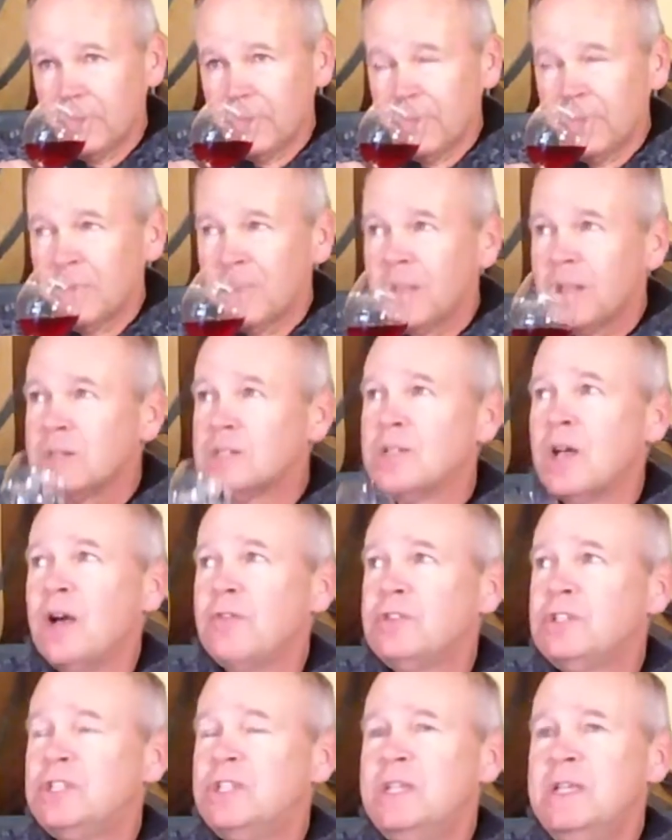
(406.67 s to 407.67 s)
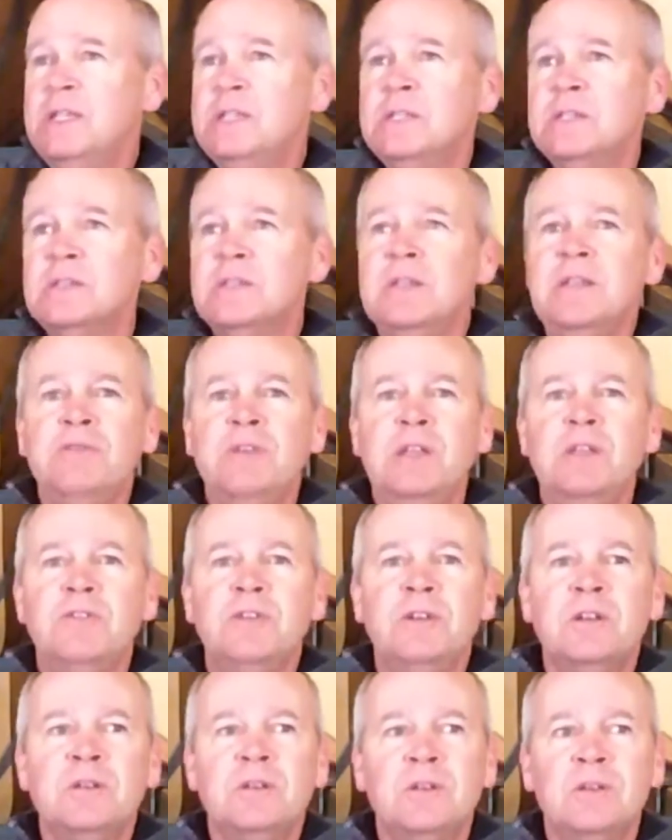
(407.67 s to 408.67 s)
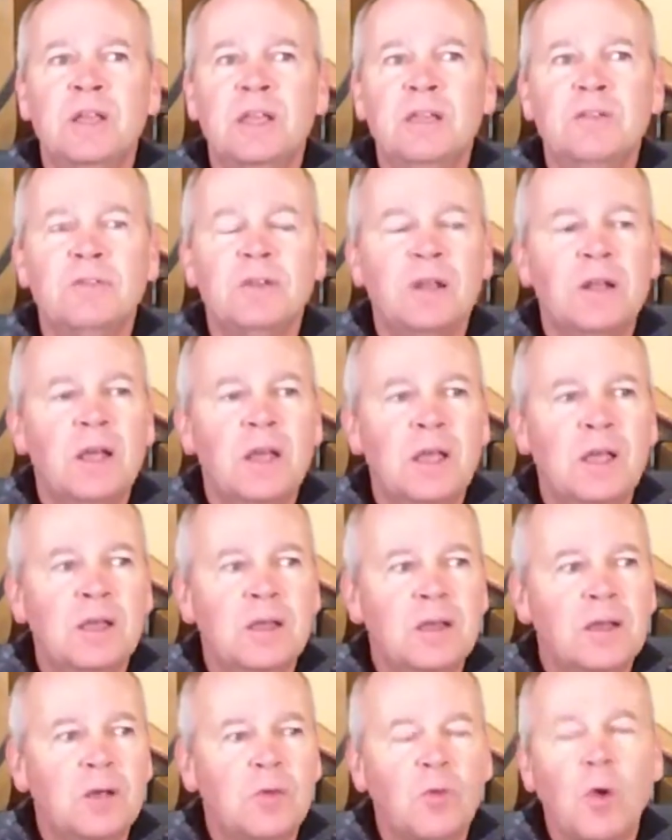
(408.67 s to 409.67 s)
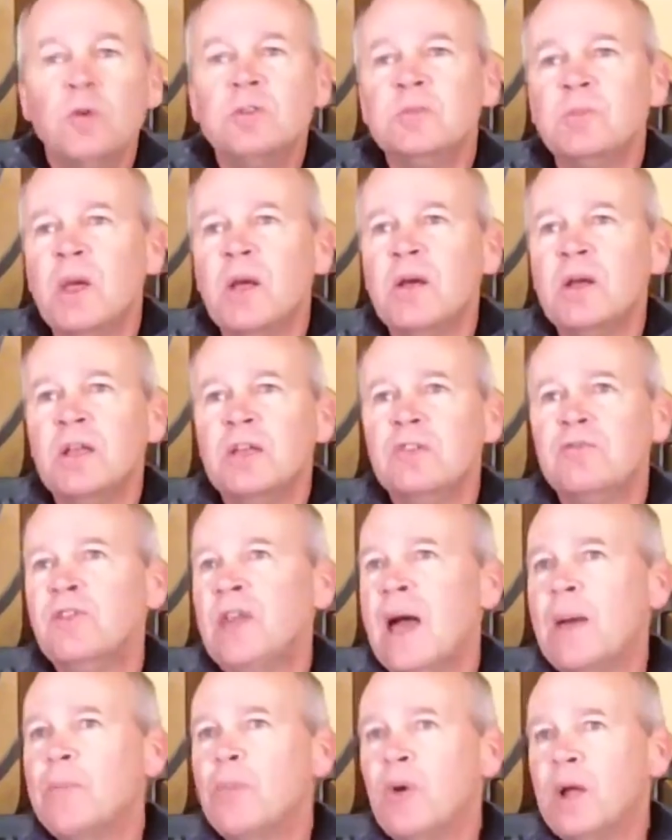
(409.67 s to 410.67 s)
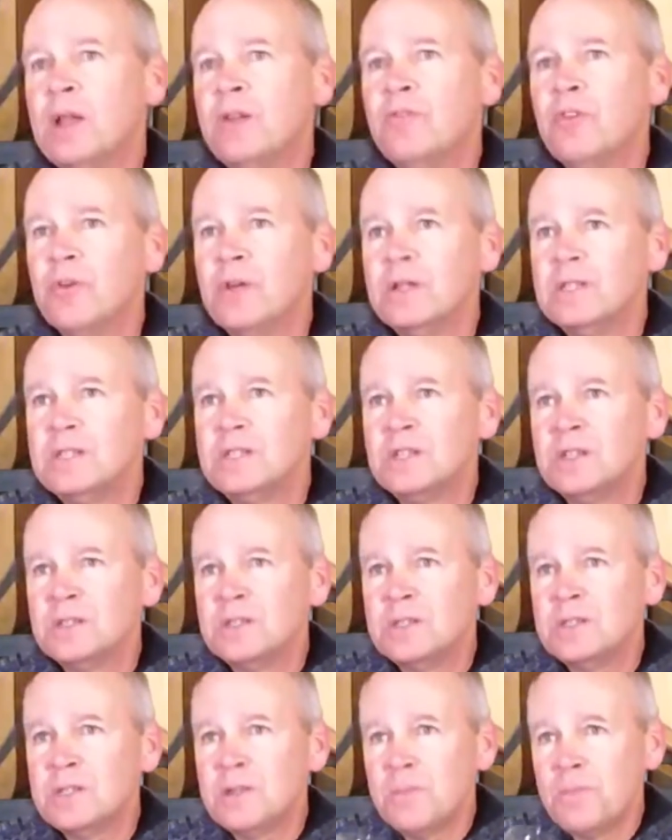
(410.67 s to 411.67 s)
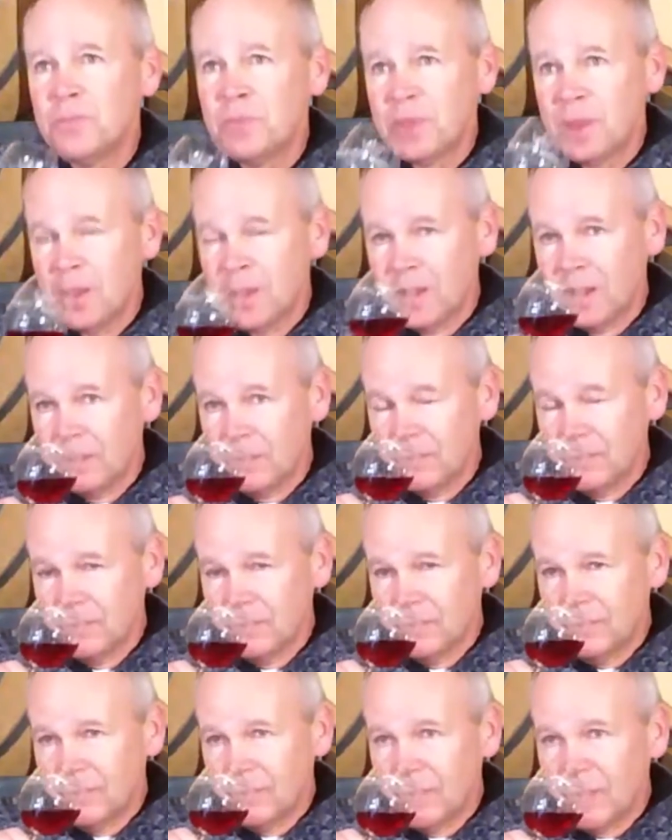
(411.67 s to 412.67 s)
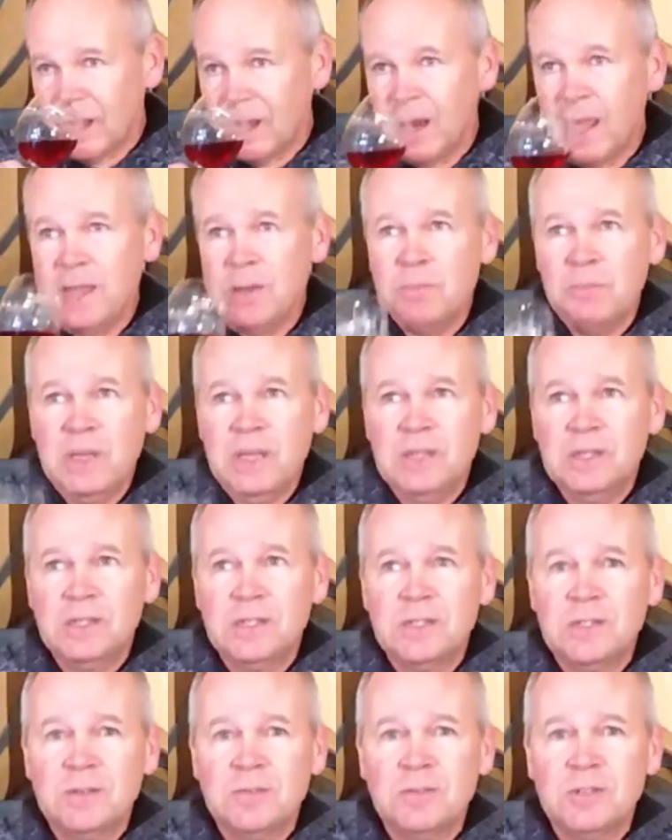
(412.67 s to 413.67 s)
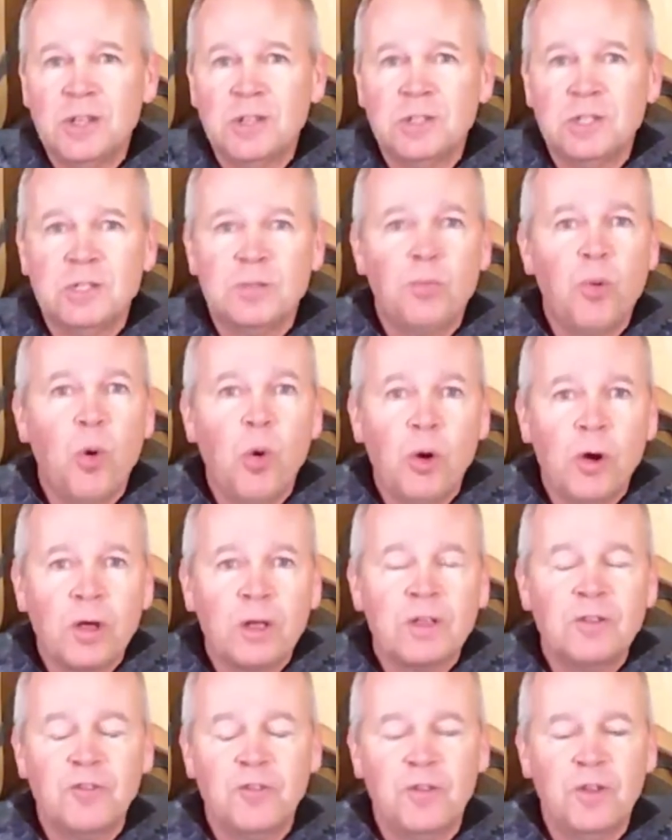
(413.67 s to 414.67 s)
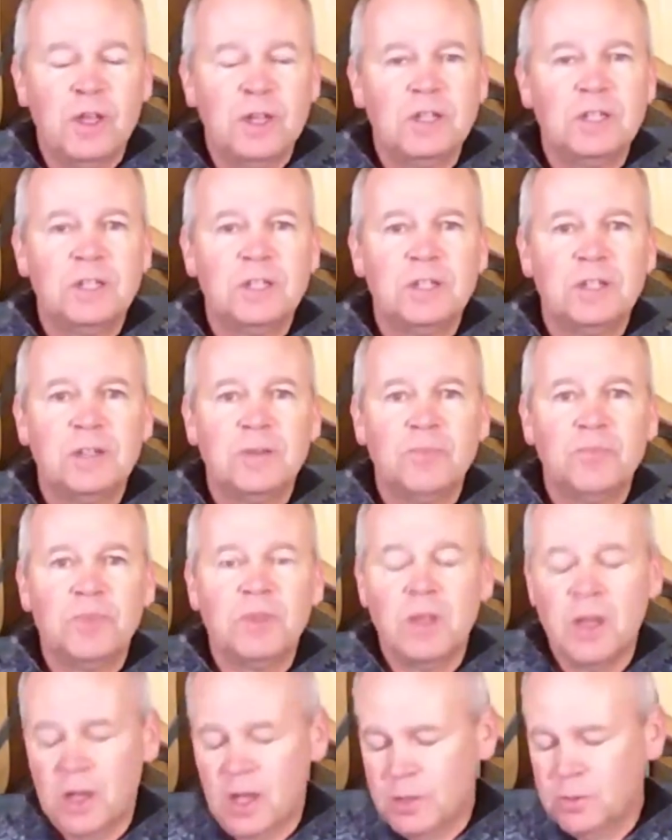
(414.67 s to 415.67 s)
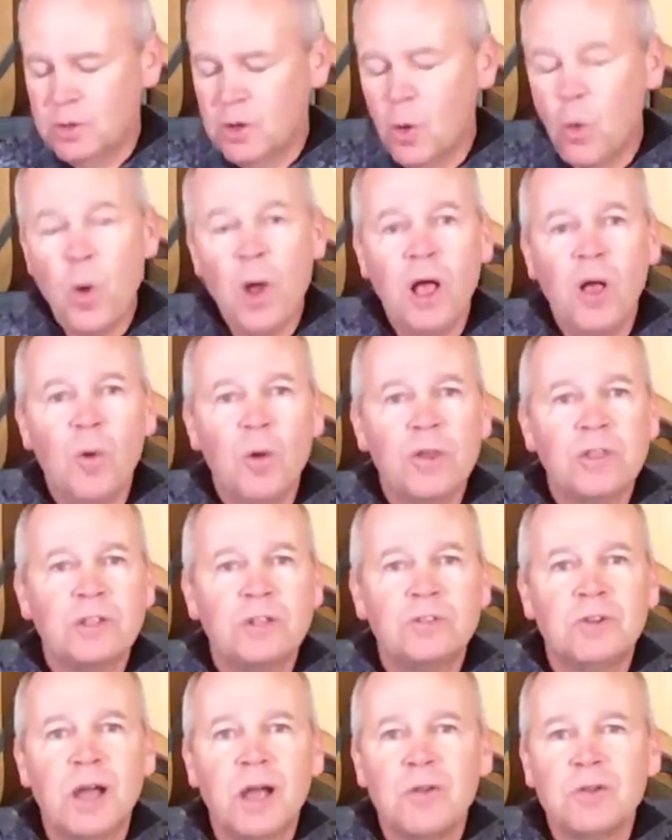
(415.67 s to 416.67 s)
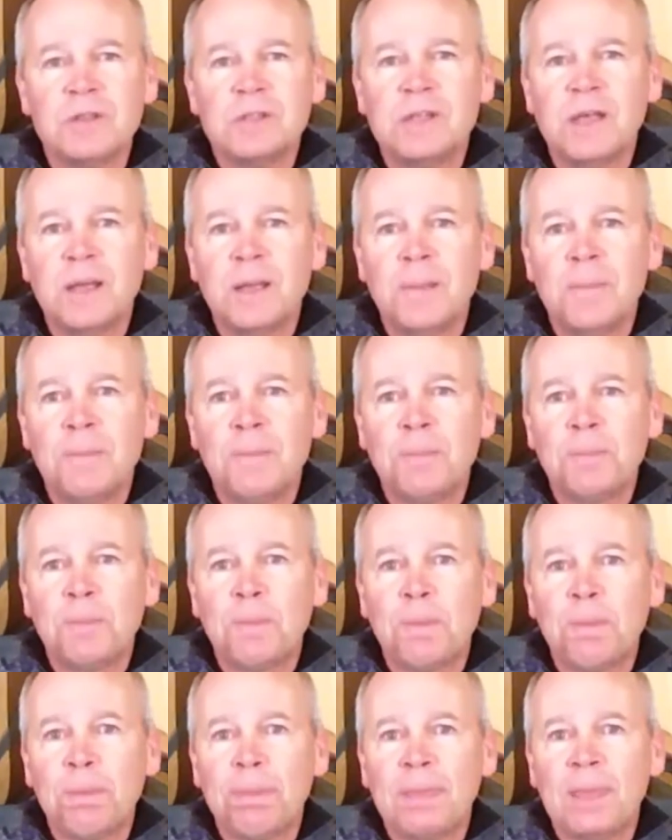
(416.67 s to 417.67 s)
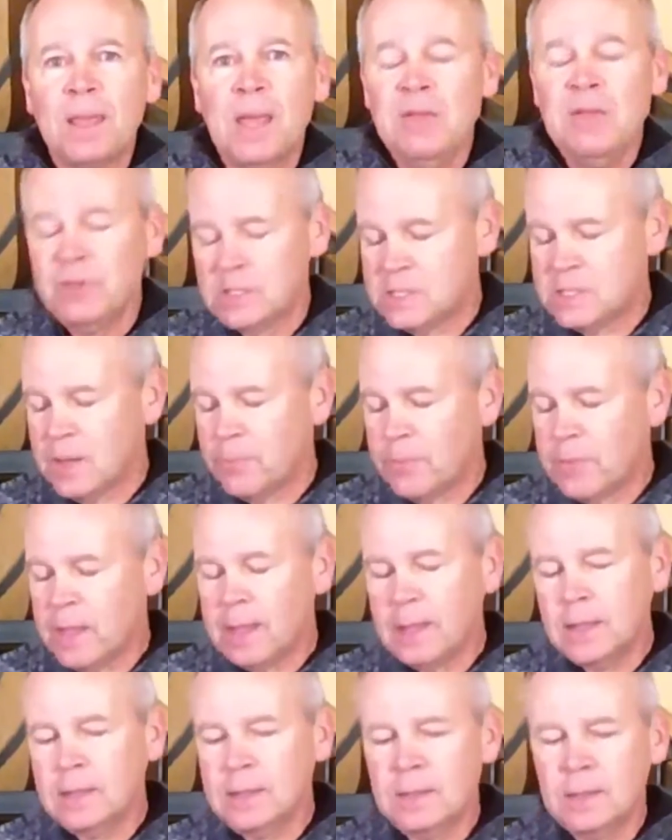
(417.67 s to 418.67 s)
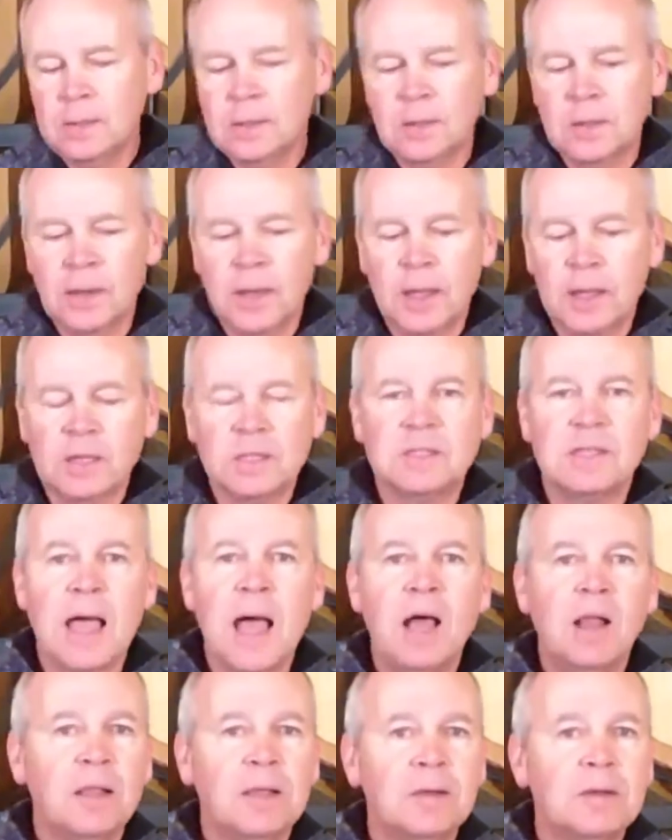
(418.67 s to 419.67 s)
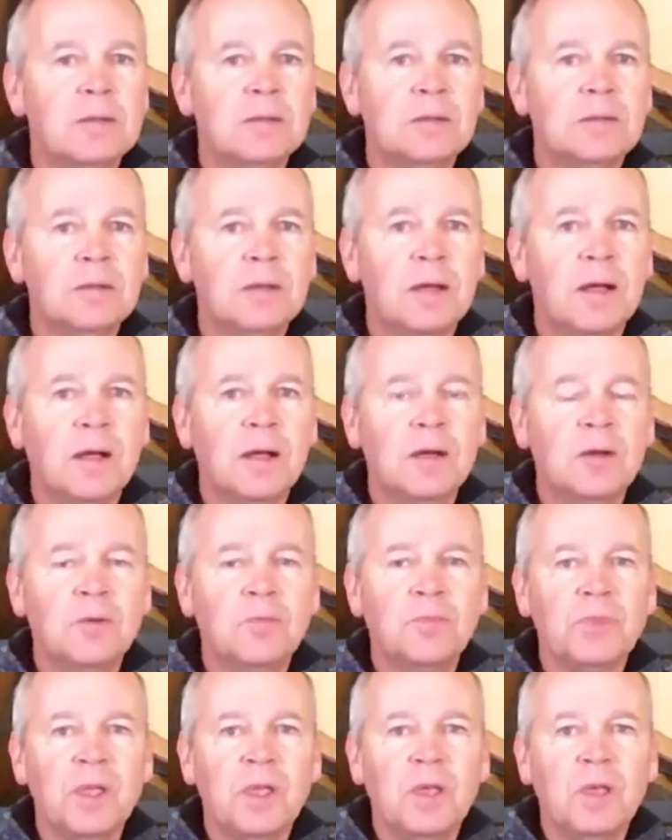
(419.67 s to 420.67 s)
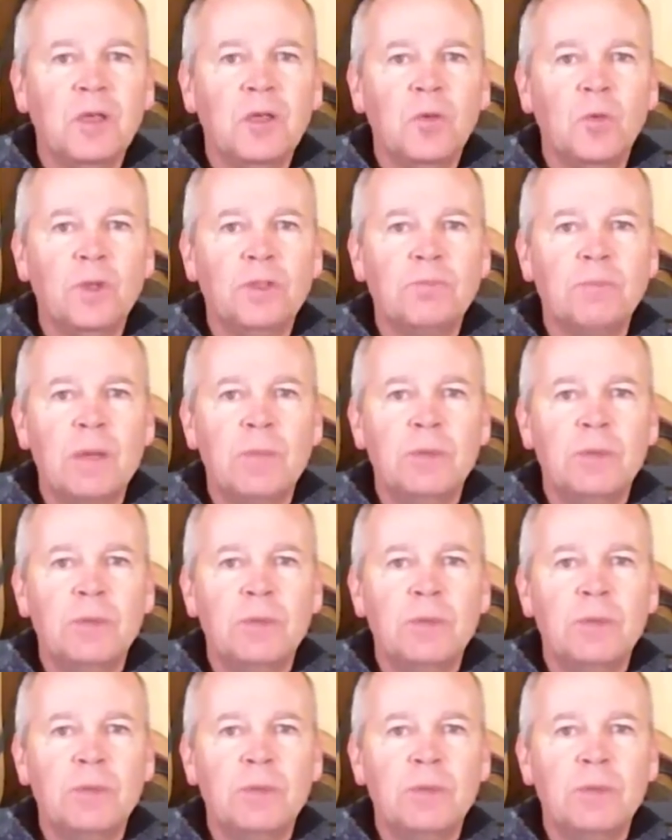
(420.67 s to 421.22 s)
Soft cheeses, even a rosemary flatbread, for instance. Light meats such as pork and fish go well with the dry rosé. Even something like a salad with maybe